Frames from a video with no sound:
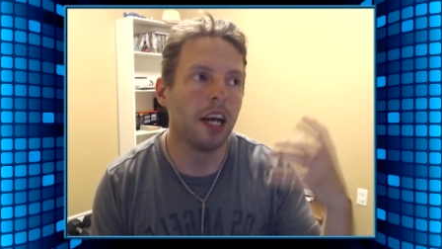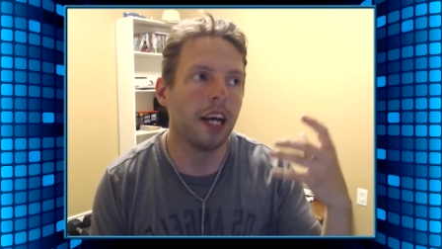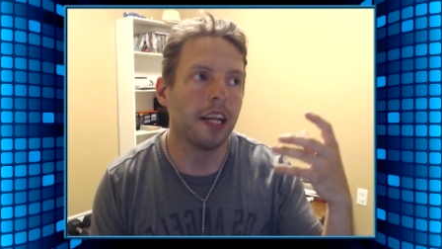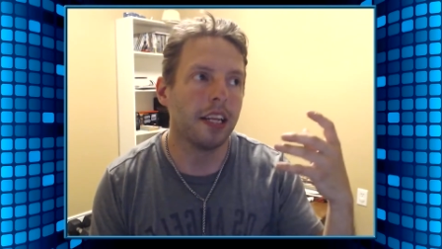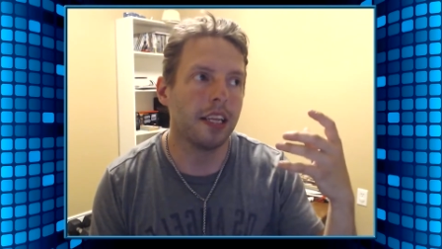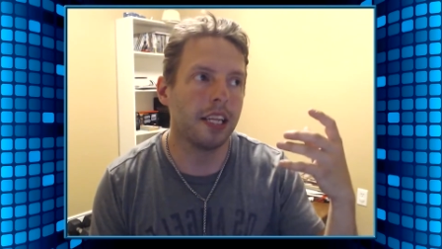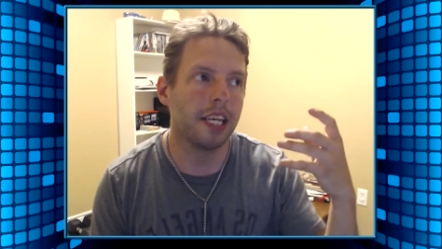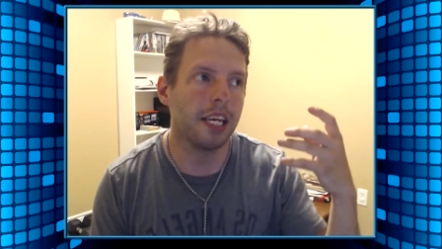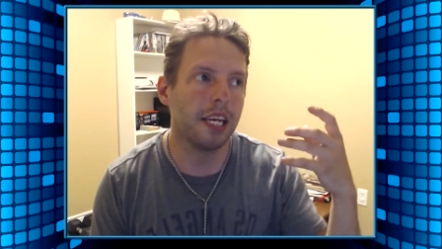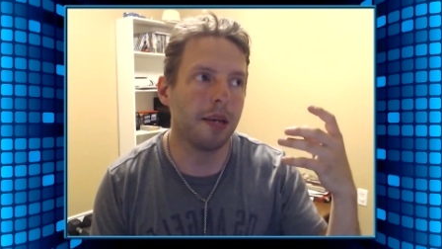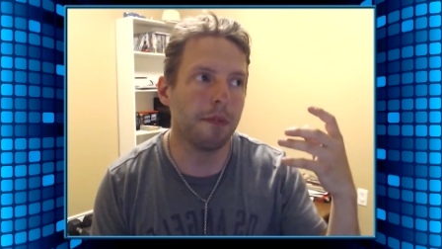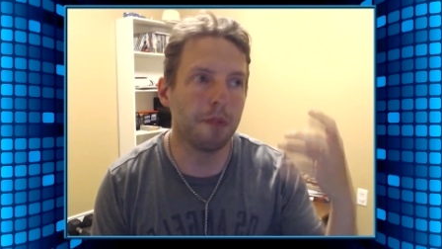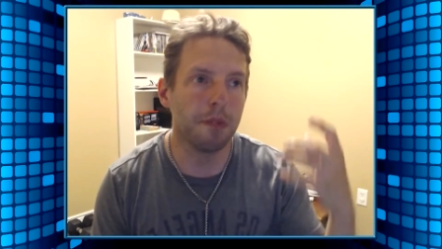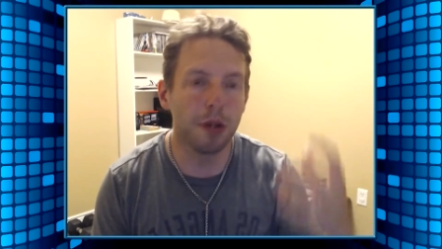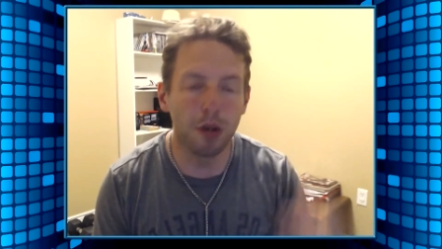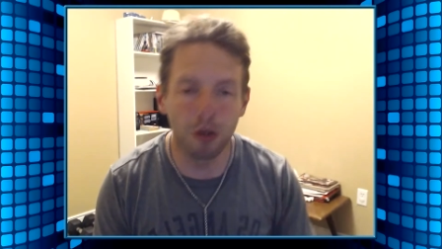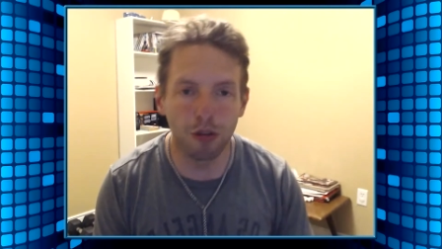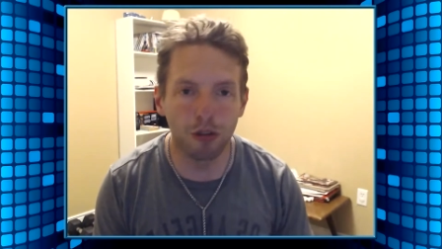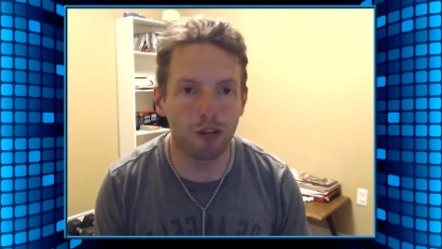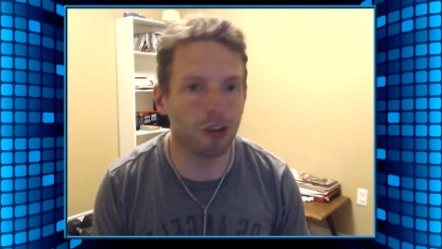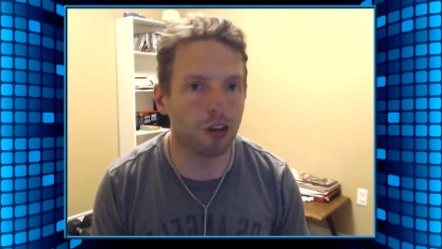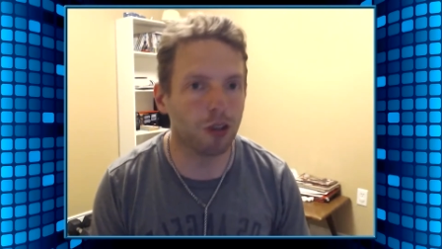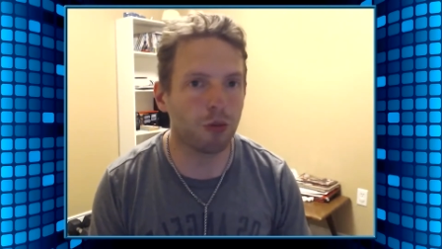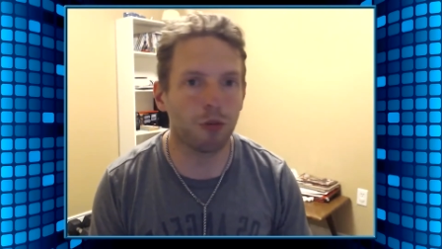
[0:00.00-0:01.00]
the
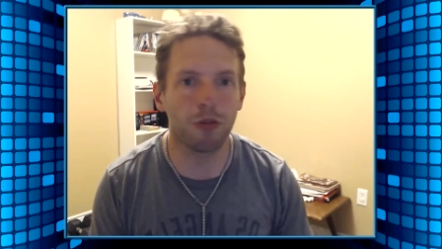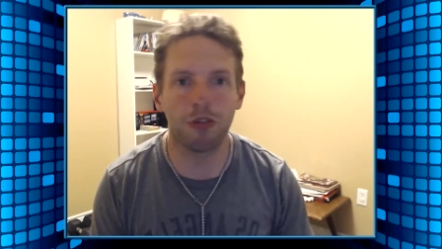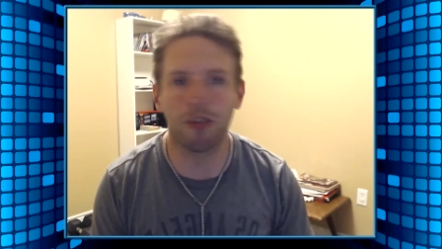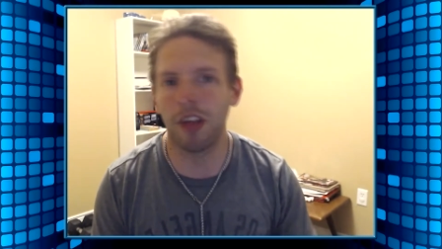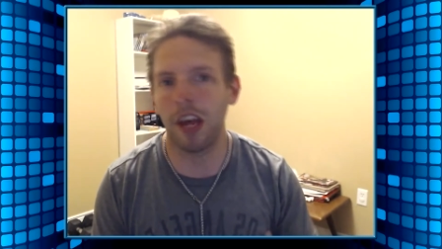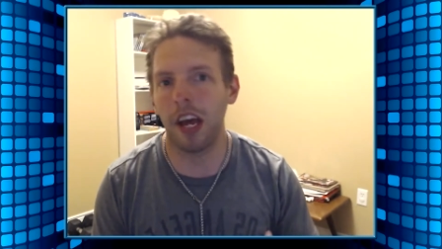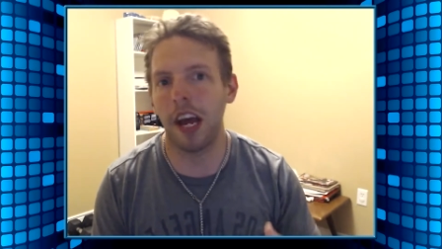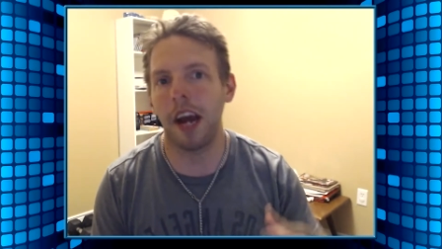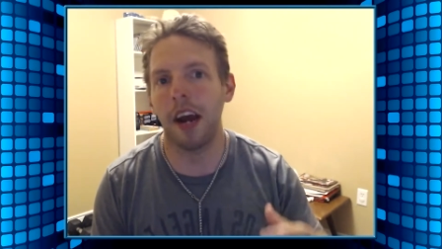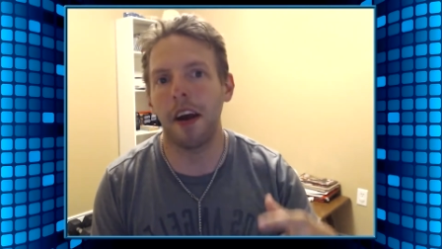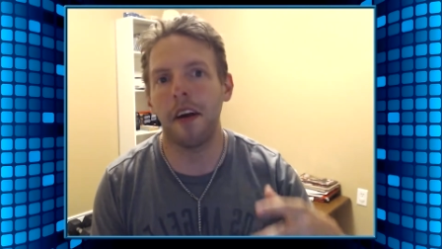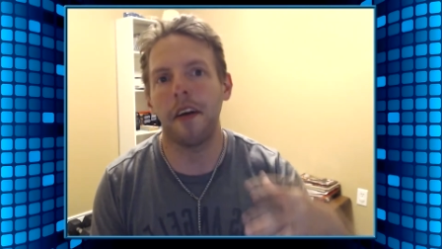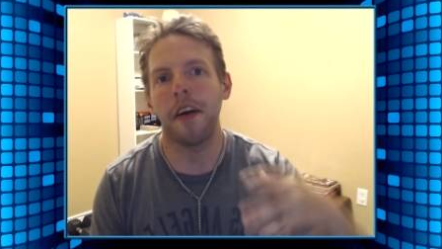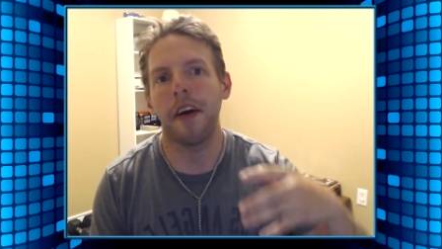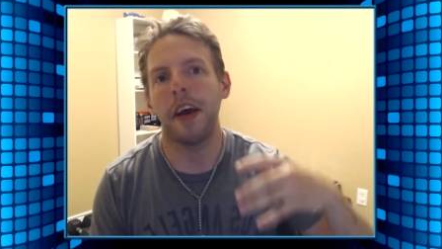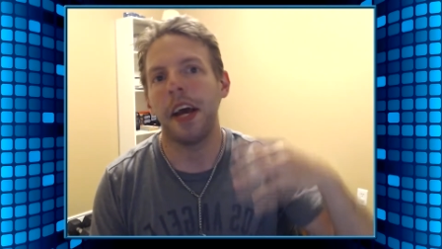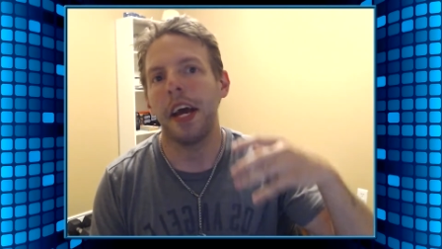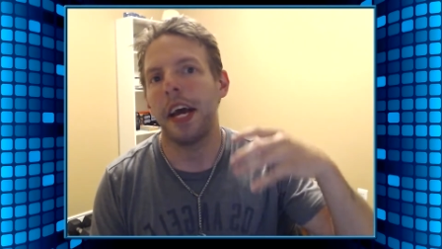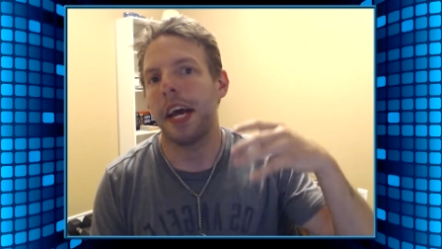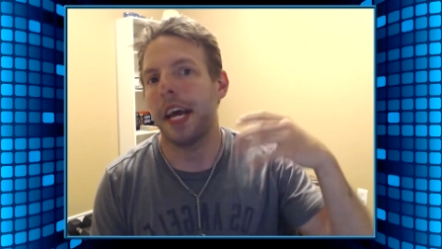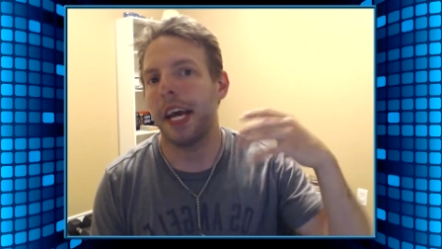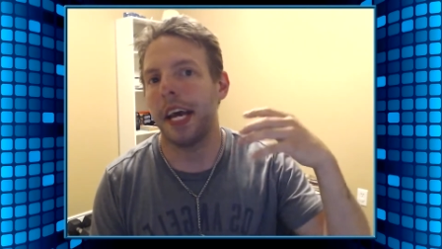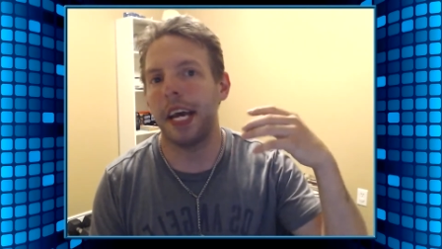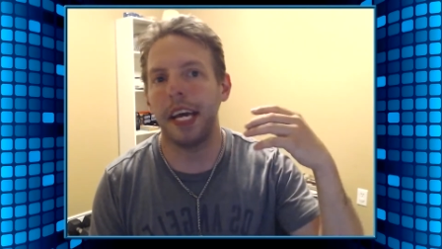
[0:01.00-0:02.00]
music was there,
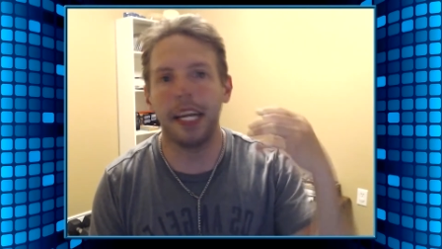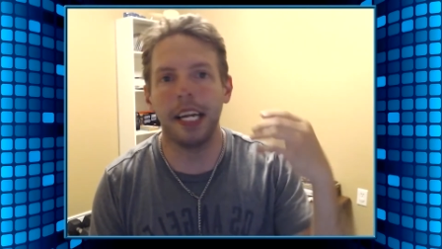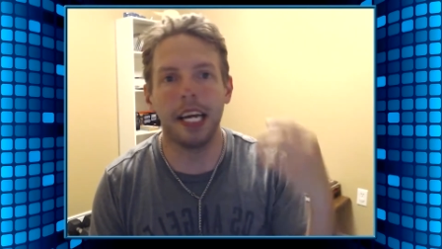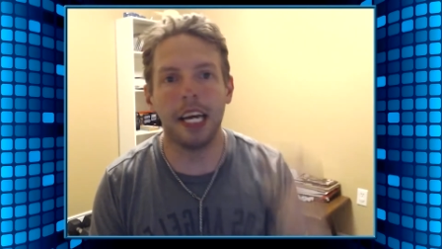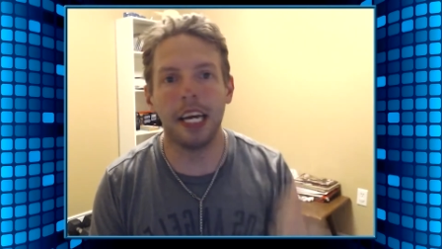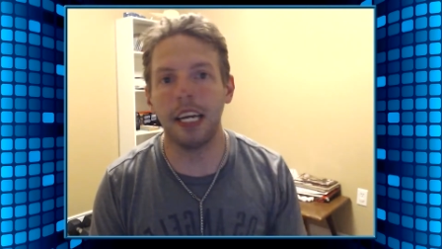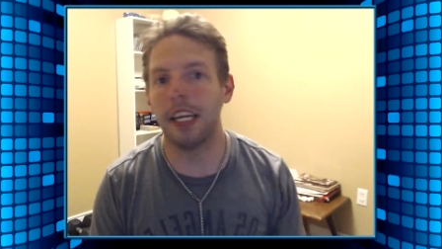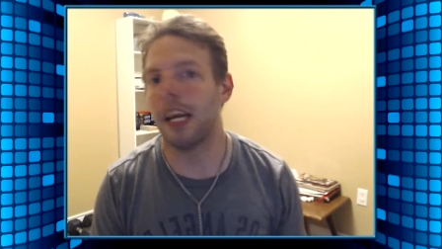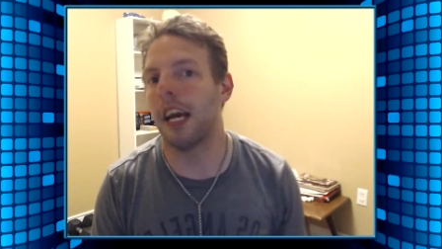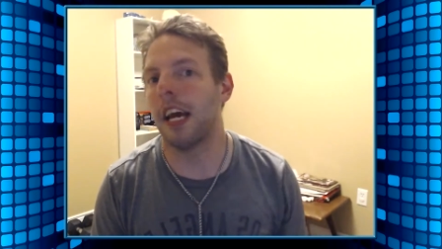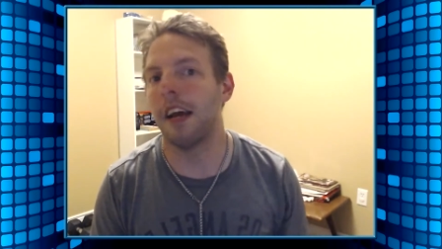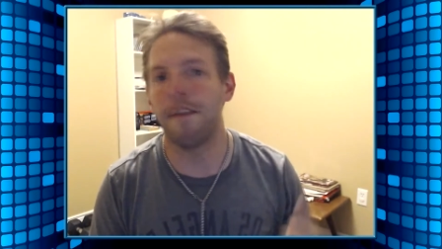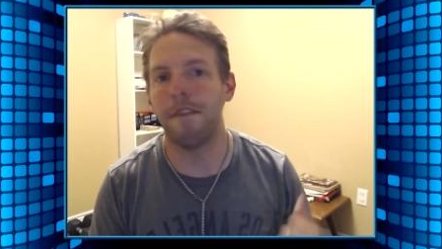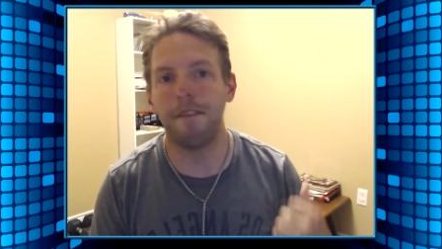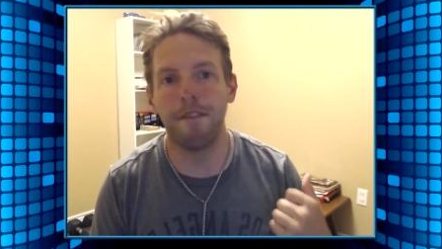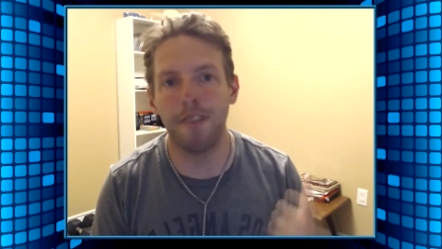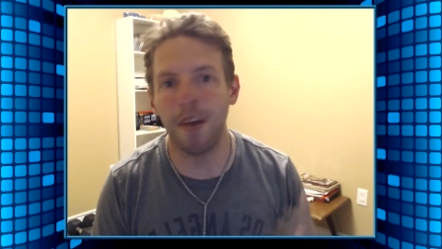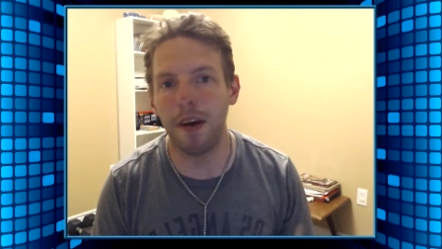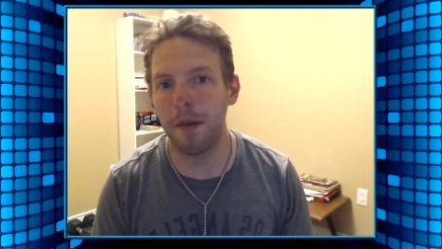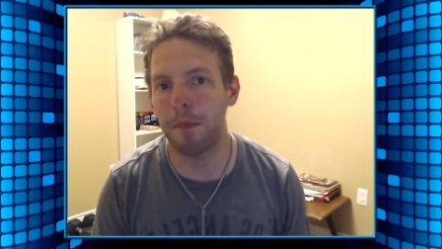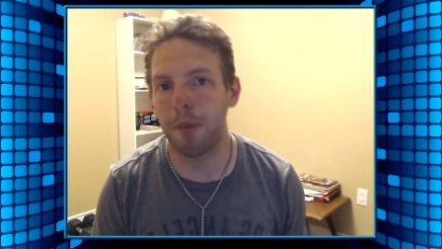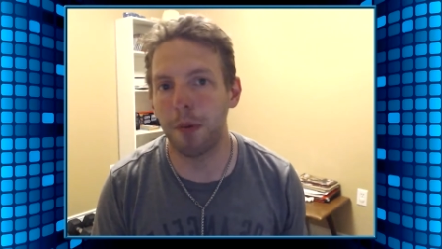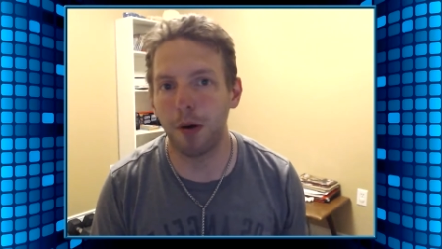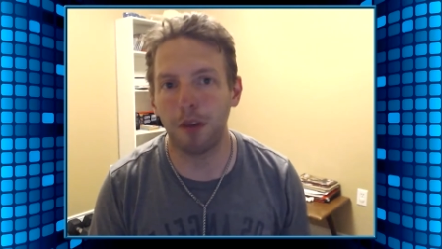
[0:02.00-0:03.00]
it, it, it
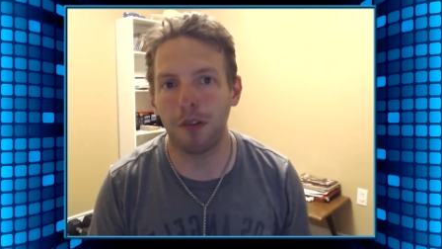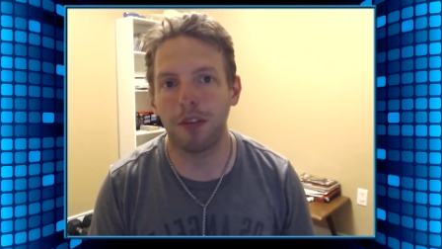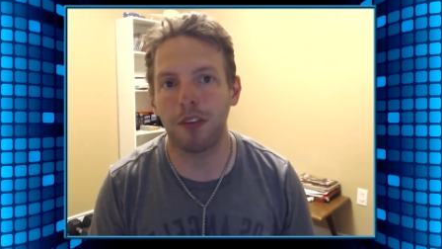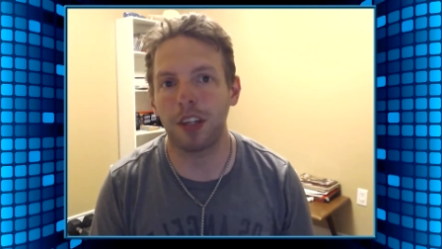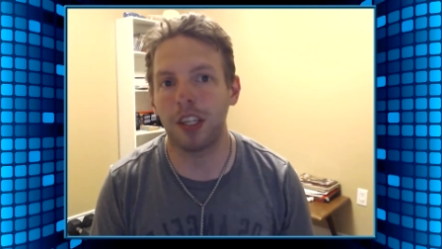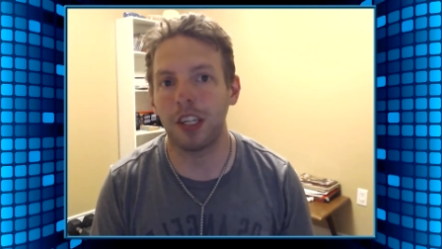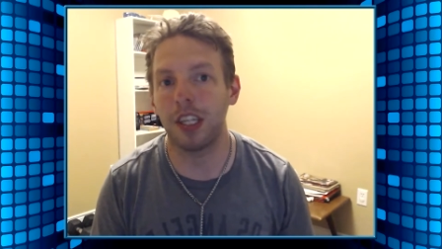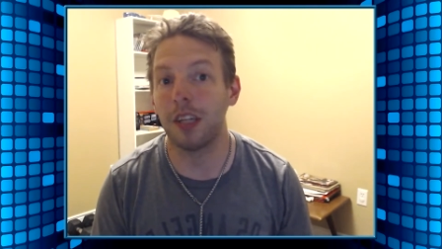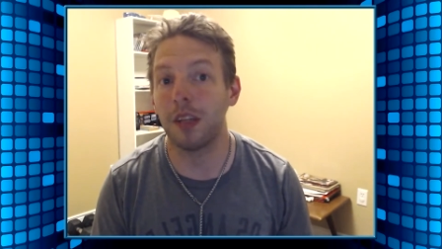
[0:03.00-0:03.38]
fit perfectly.